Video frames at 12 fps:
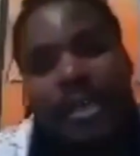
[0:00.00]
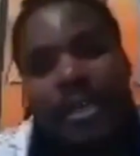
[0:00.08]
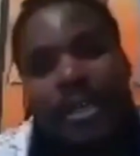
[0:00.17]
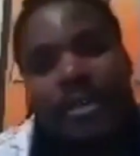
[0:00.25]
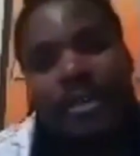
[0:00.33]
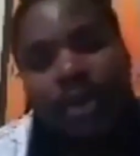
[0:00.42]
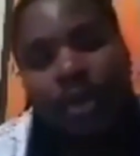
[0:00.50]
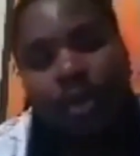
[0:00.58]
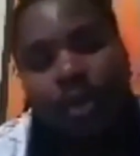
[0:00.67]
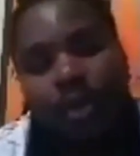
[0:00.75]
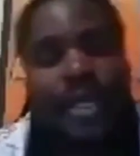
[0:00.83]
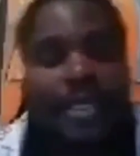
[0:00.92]
or the
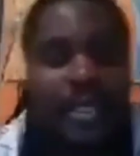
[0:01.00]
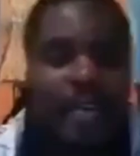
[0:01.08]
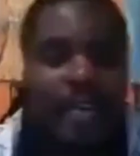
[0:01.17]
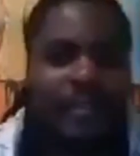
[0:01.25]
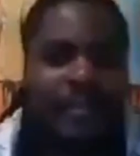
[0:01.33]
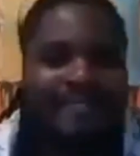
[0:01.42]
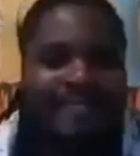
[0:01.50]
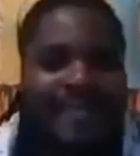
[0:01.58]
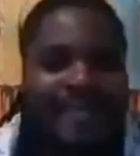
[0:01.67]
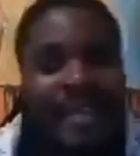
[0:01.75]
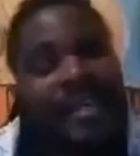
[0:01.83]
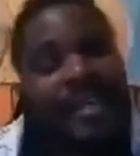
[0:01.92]
war itself,
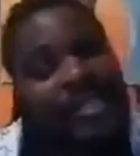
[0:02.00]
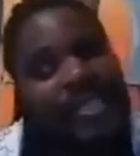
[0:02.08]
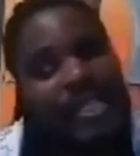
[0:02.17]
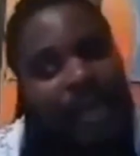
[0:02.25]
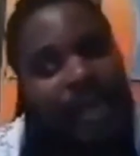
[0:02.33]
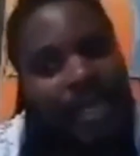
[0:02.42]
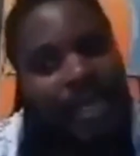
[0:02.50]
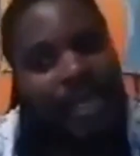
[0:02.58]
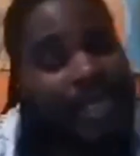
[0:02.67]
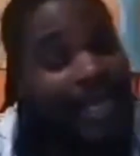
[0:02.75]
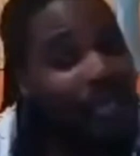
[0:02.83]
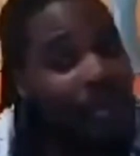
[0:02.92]
it's actually, it
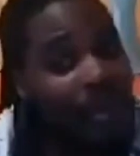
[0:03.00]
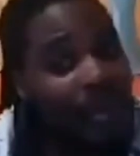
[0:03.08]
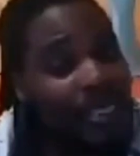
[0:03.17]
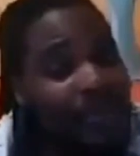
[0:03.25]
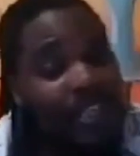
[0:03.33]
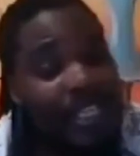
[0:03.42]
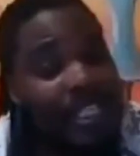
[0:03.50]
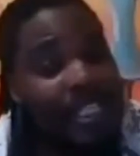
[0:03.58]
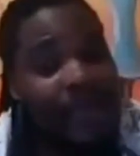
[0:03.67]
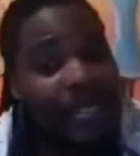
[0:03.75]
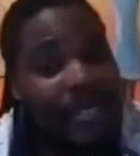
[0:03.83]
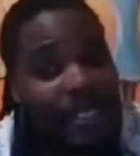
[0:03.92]
has so many different
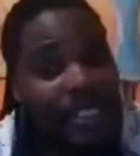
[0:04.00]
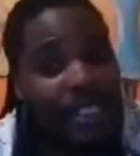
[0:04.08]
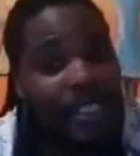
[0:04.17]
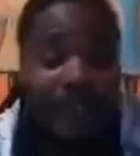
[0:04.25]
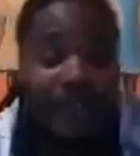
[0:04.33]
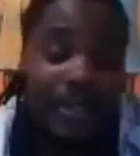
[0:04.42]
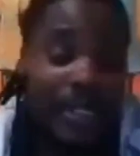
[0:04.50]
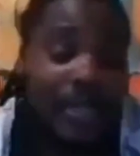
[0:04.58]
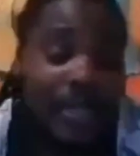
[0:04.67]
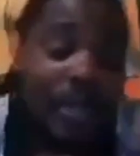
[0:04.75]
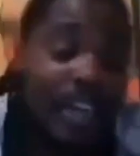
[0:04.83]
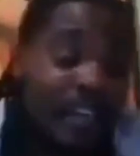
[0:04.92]
interpretations. Like for instance, we'll
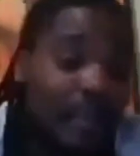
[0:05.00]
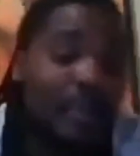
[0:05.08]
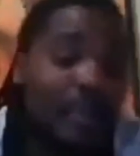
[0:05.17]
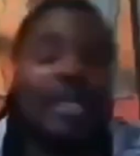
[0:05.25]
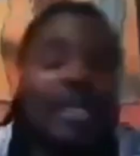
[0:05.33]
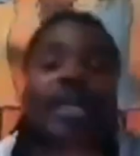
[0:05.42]
hear people saying